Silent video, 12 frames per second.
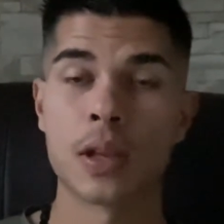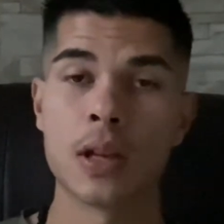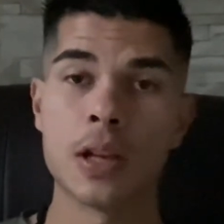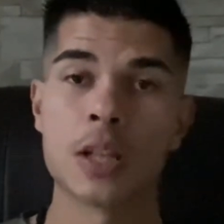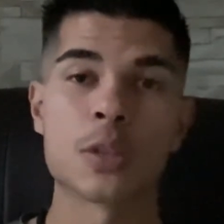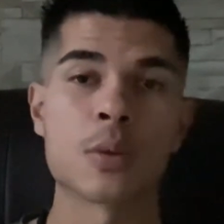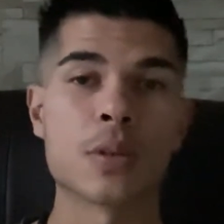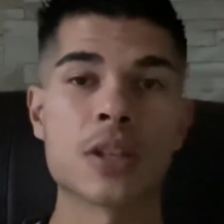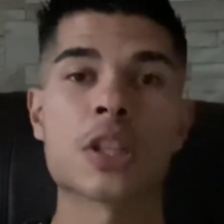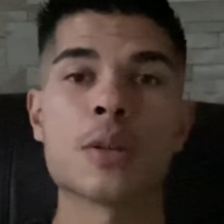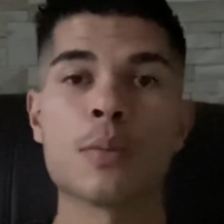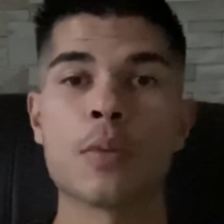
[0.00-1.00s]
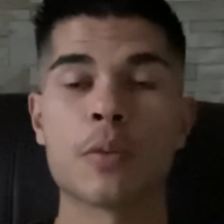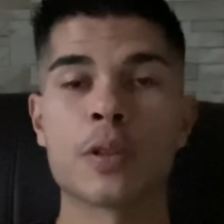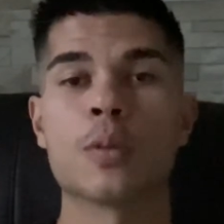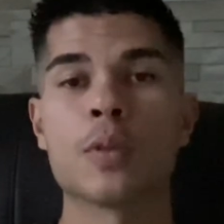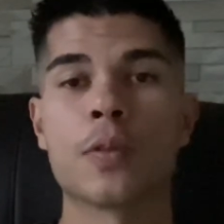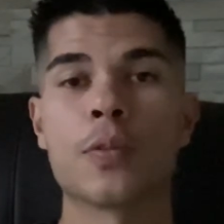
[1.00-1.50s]
So initially, we would do
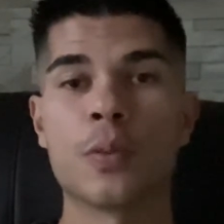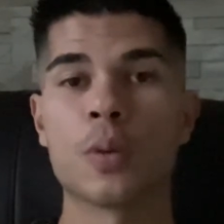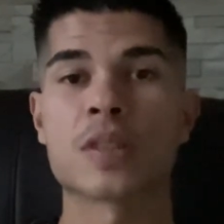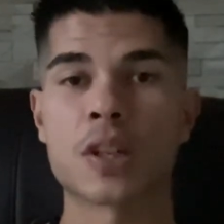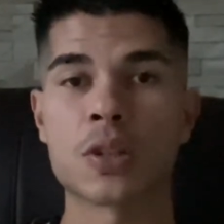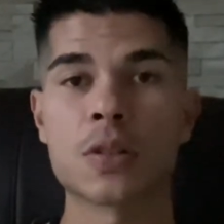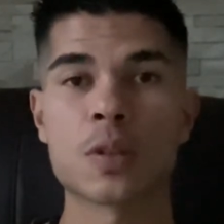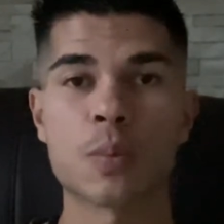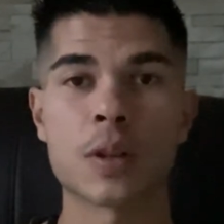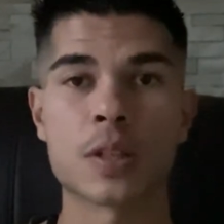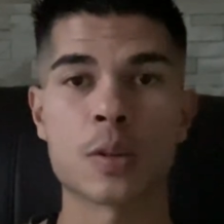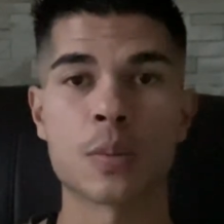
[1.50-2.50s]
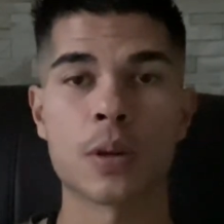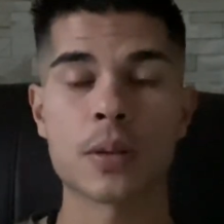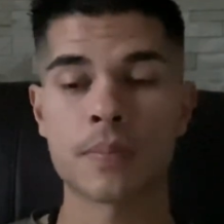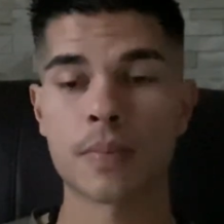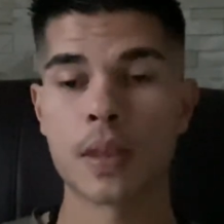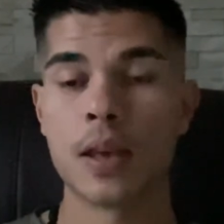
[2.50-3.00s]
the 4 sessions, one-to-one.
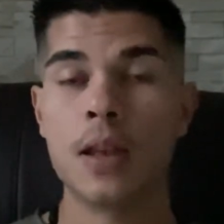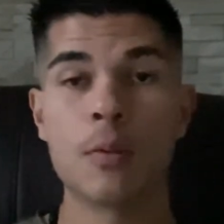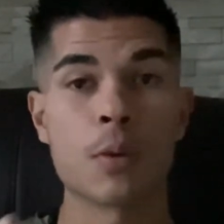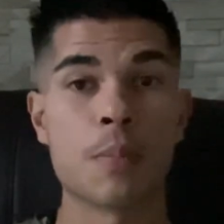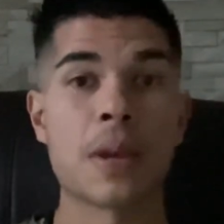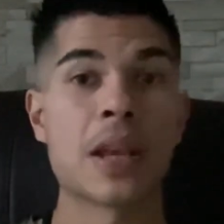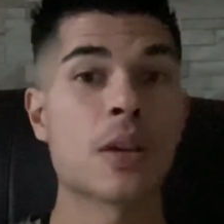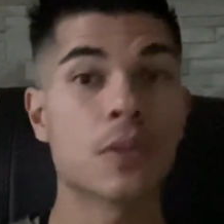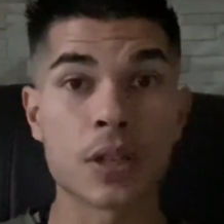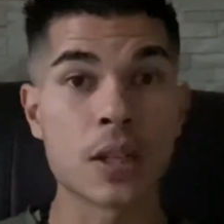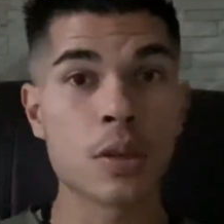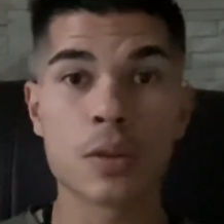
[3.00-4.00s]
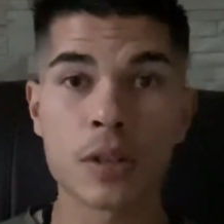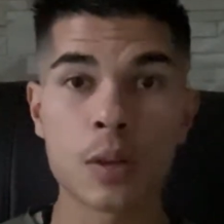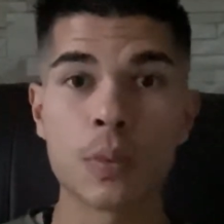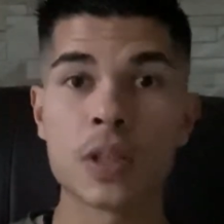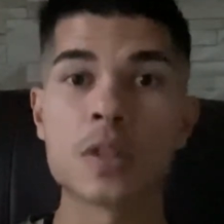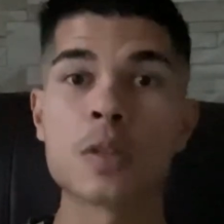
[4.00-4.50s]
We may continue doing the
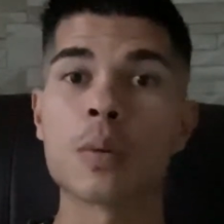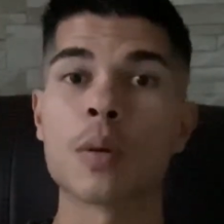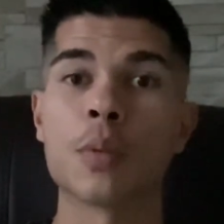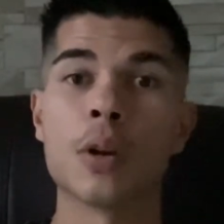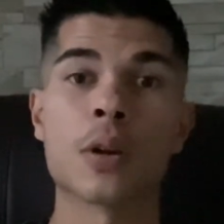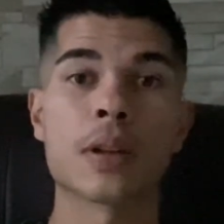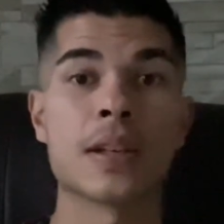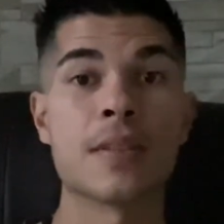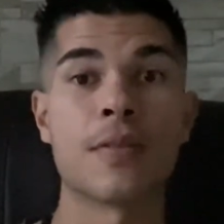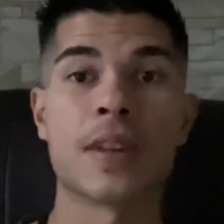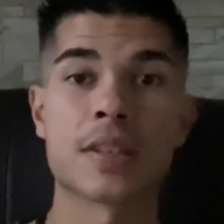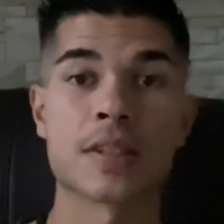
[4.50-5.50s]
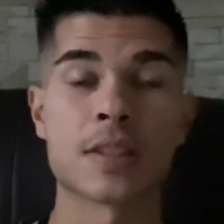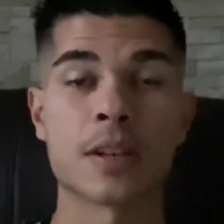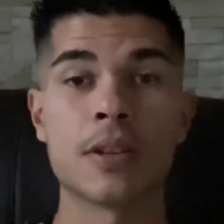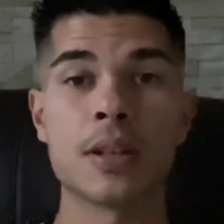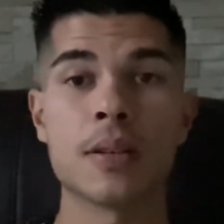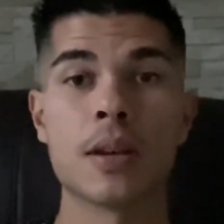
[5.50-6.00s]
one-to-one work if
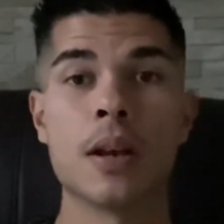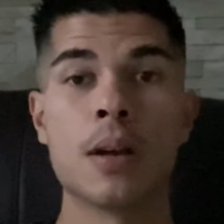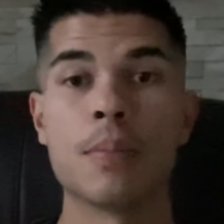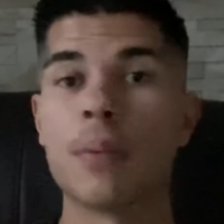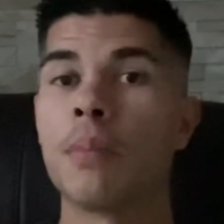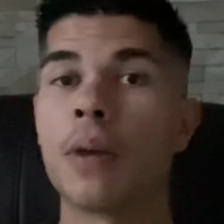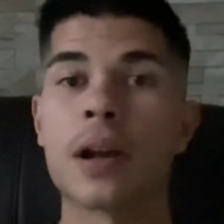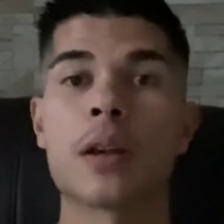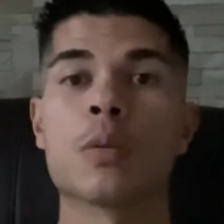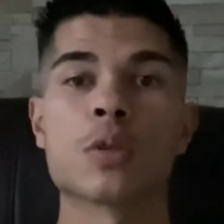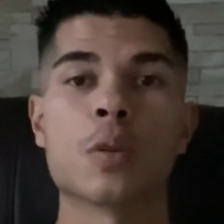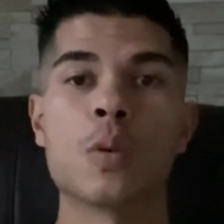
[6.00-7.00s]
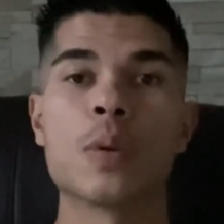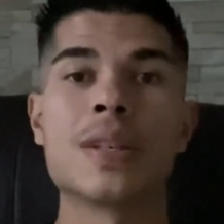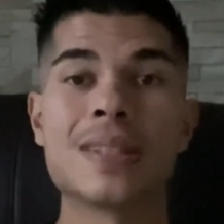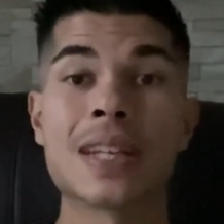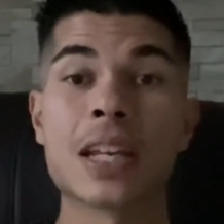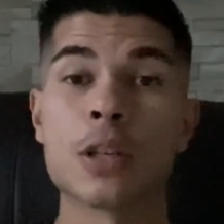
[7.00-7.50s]
necessary, but my goal is always to
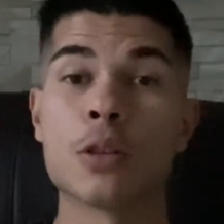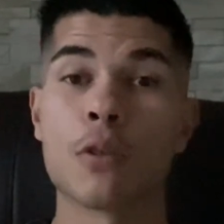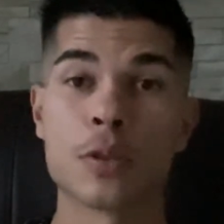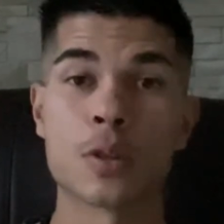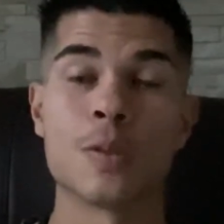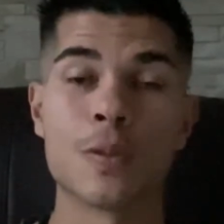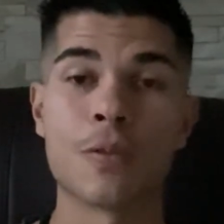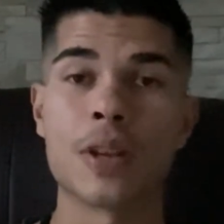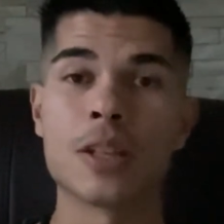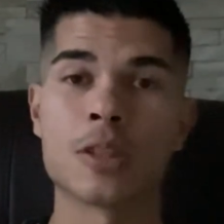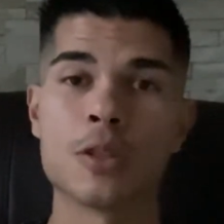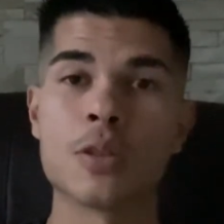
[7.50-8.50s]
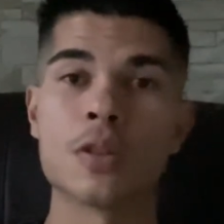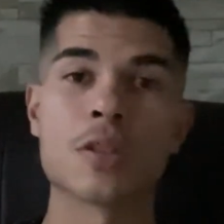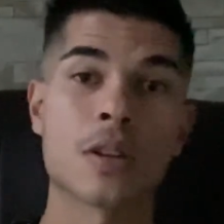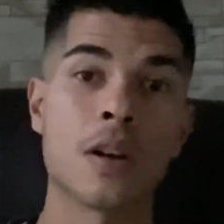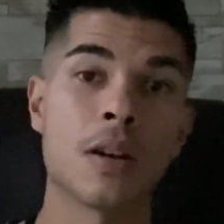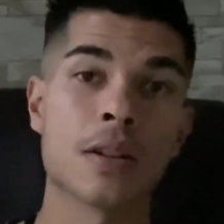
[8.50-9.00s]
get you on 2 feet so you can
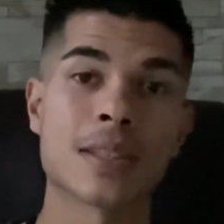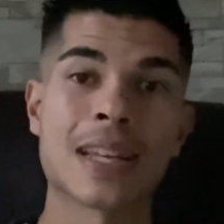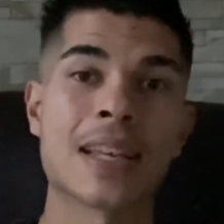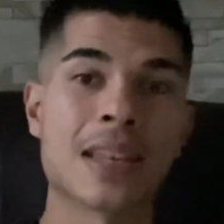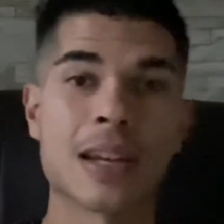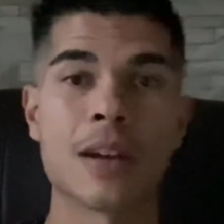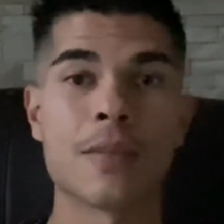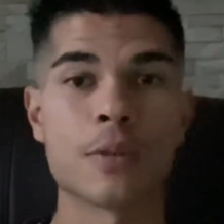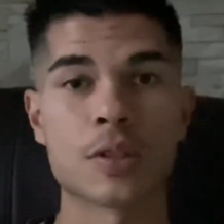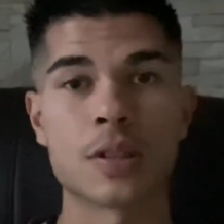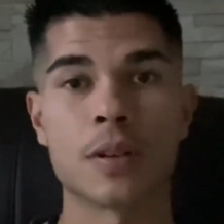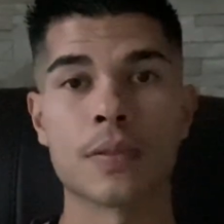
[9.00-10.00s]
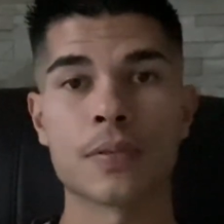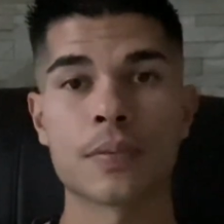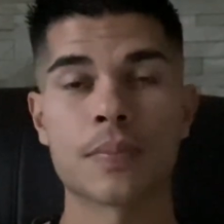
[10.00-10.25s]
start taking care of yourself.